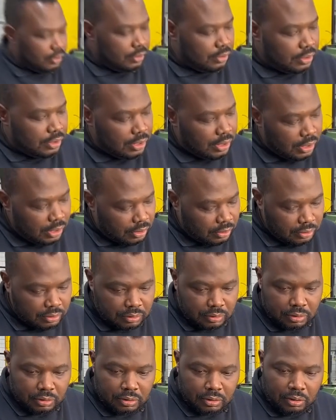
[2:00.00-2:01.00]
The
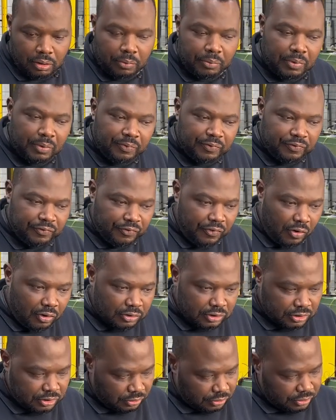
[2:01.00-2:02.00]
common
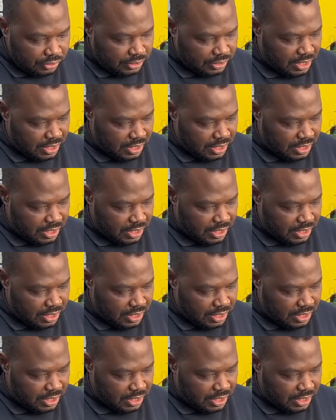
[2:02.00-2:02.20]
fault on